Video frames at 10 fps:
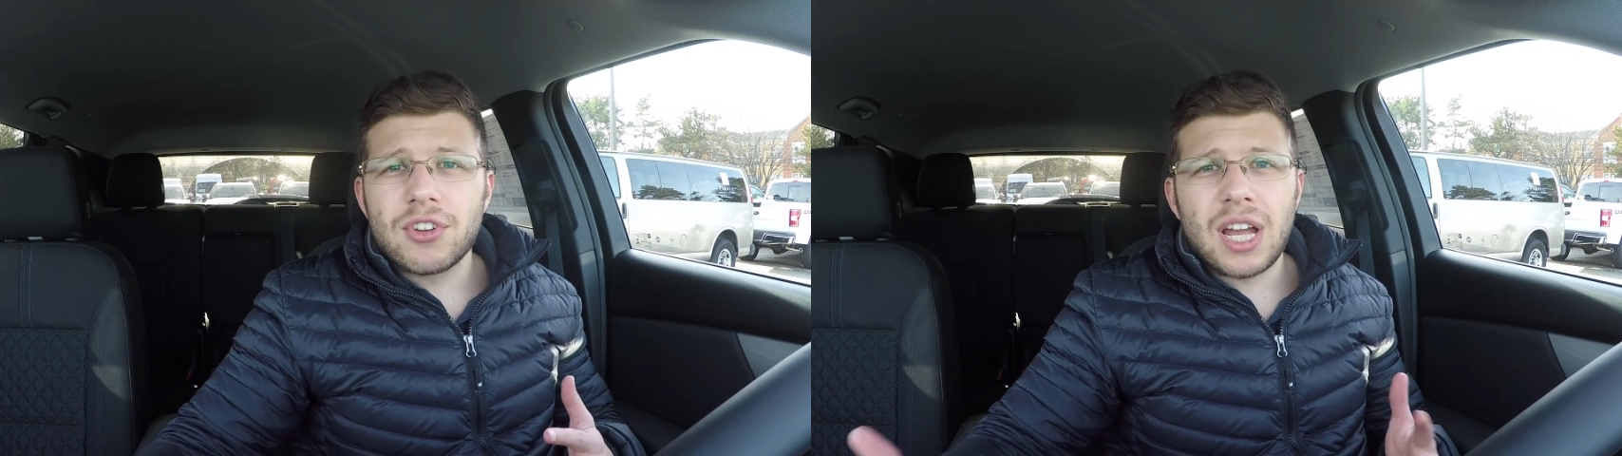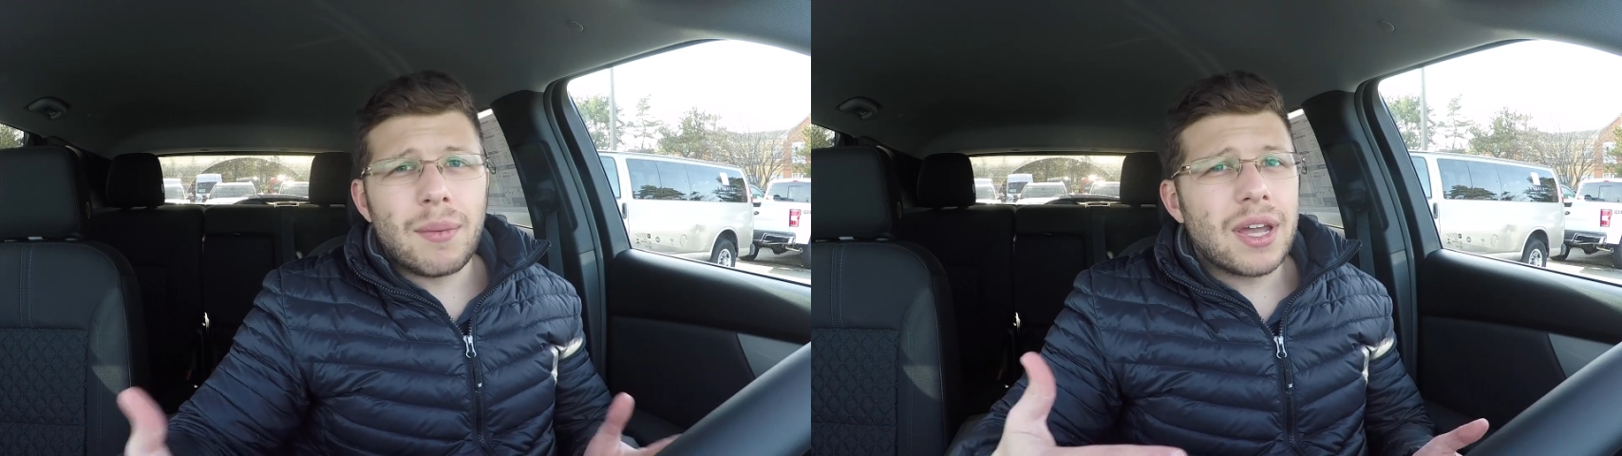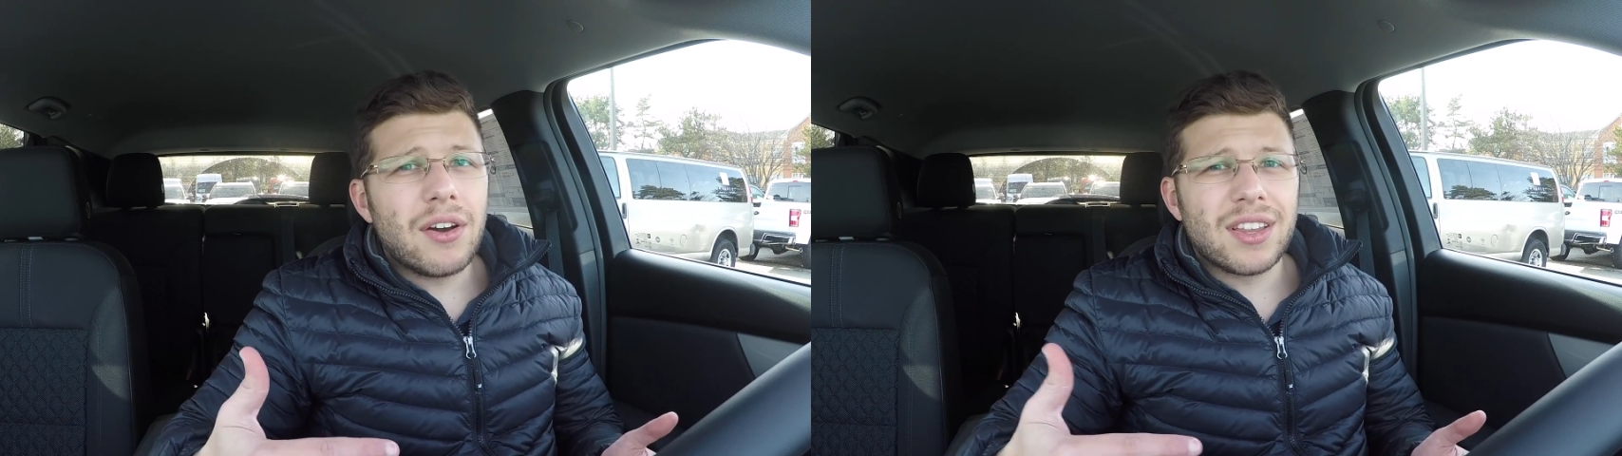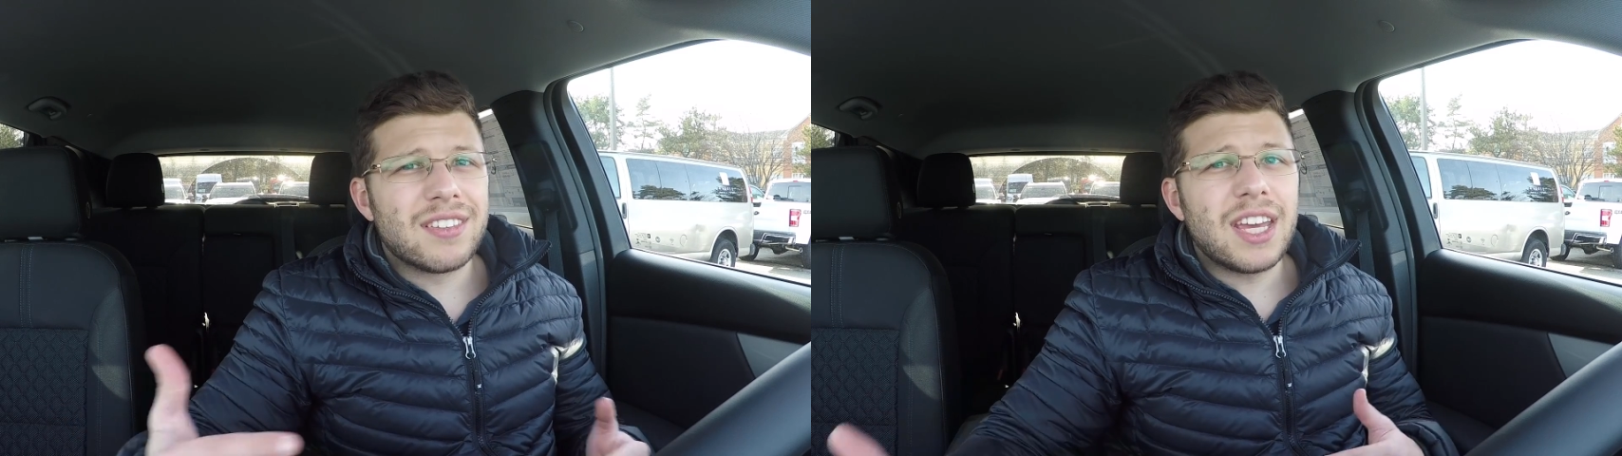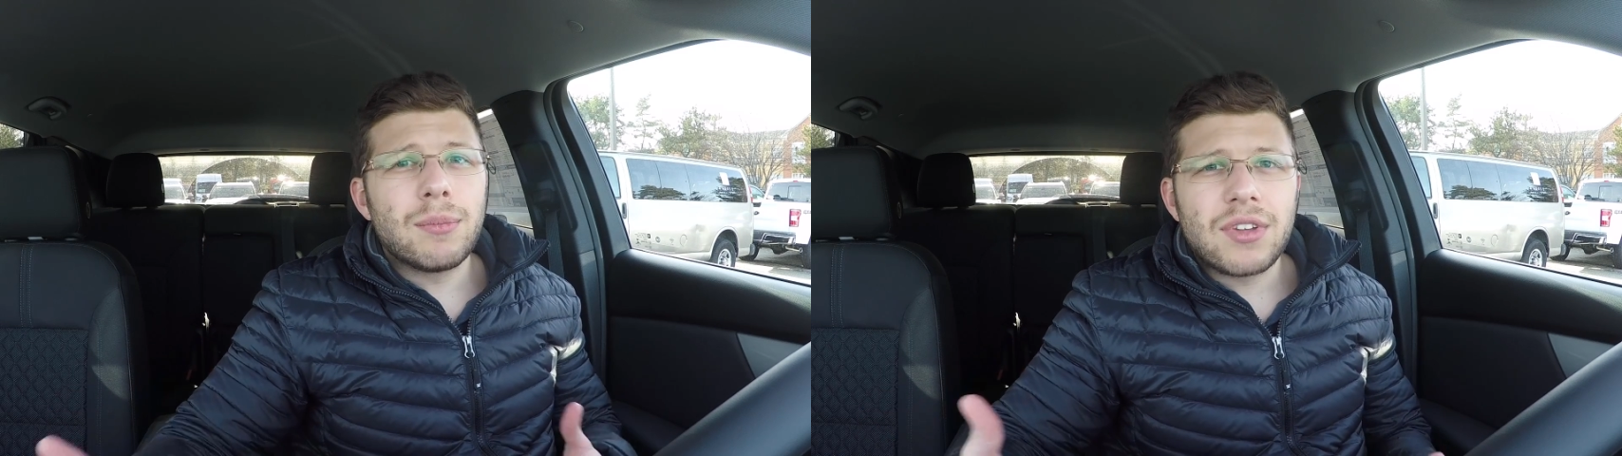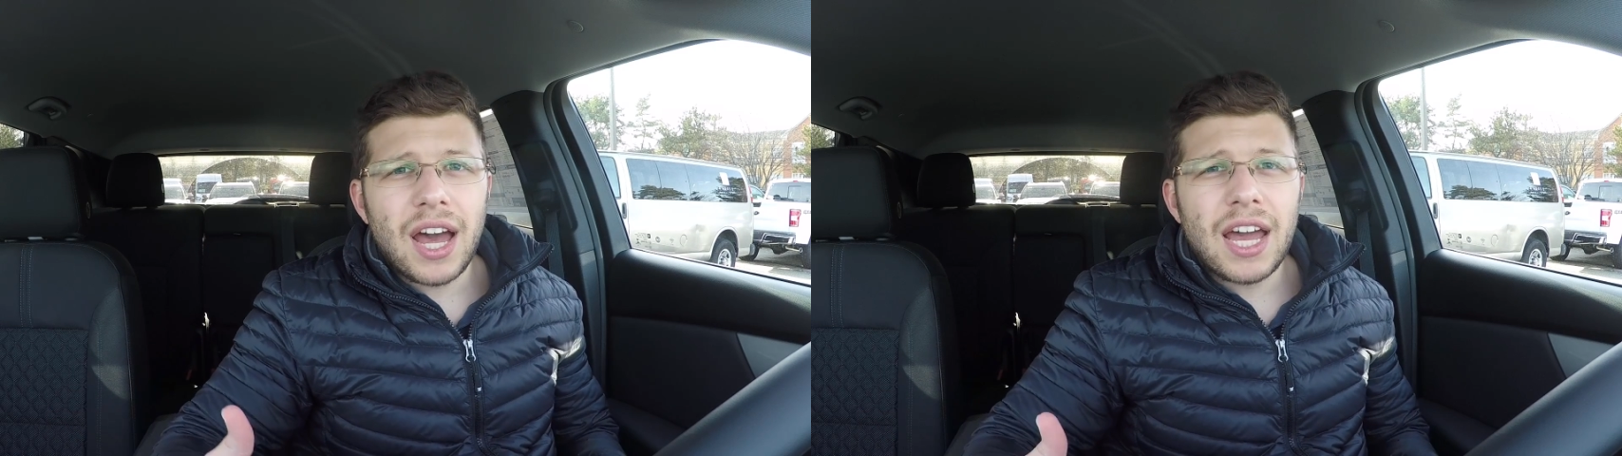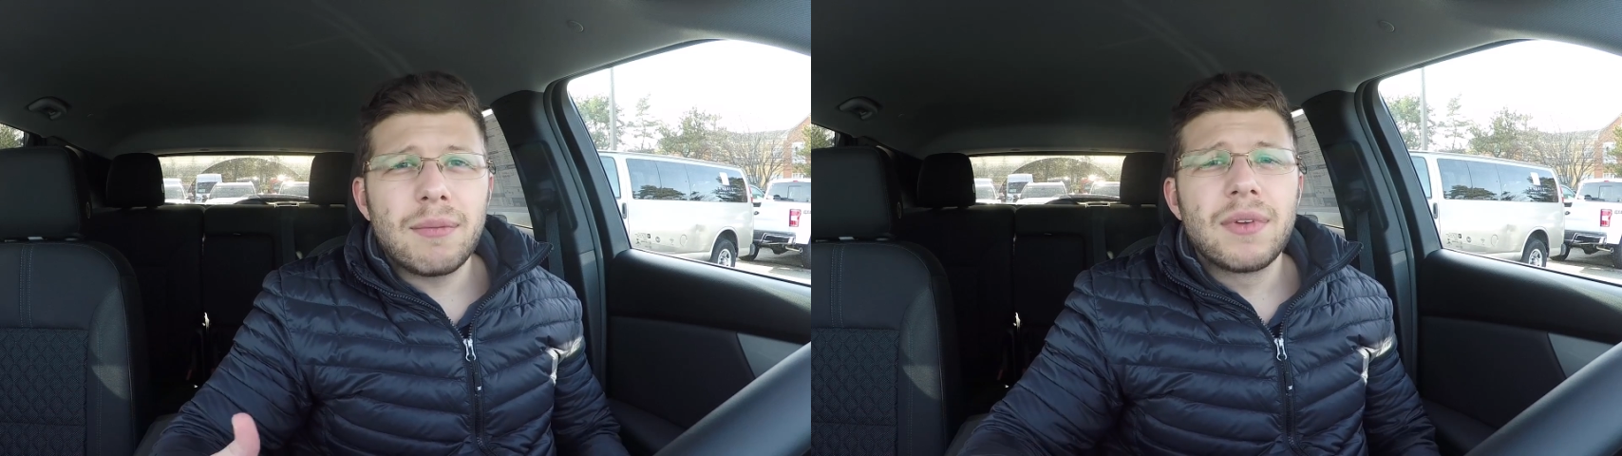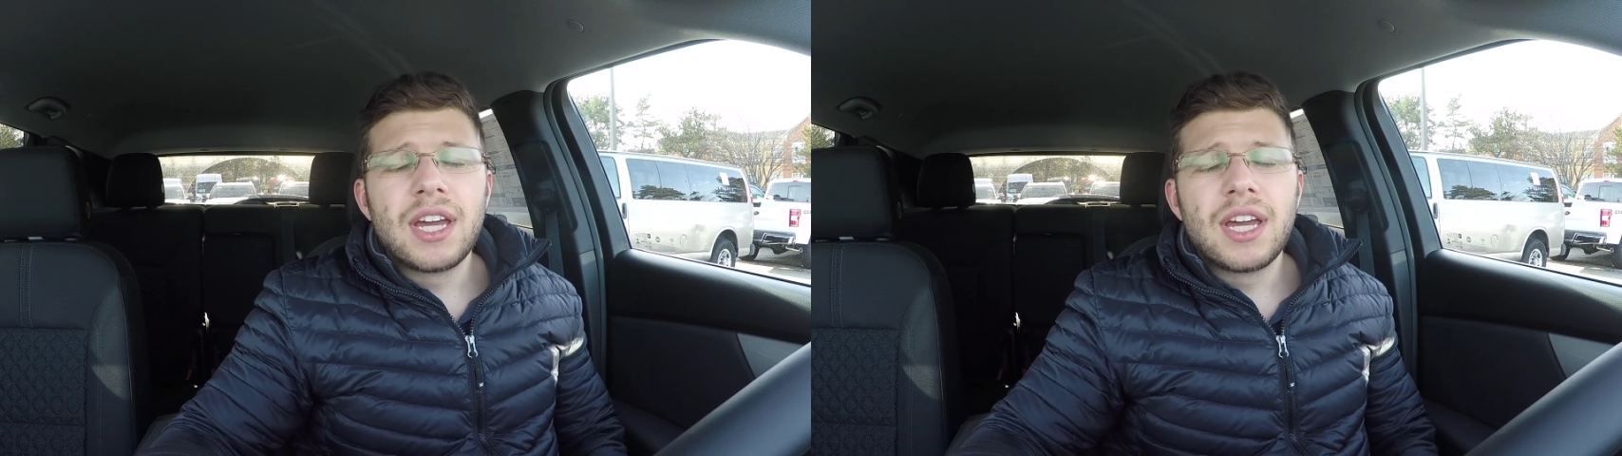coming out at the same time,